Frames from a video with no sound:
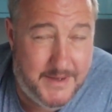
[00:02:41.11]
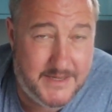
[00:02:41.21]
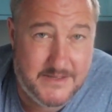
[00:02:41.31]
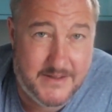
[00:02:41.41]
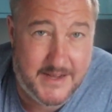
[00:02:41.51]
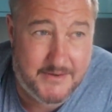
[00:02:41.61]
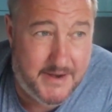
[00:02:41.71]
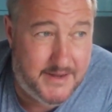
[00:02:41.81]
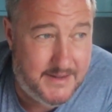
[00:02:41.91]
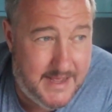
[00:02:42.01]
money's not that
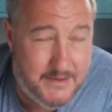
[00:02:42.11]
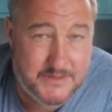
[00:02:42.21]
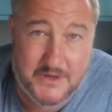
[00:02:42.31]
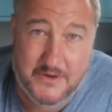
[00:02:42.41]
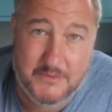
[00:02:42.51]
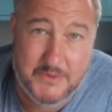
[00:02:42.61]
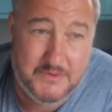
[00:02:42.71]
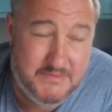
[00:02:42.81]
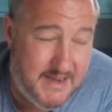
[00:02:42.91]
great, the hours are horrible,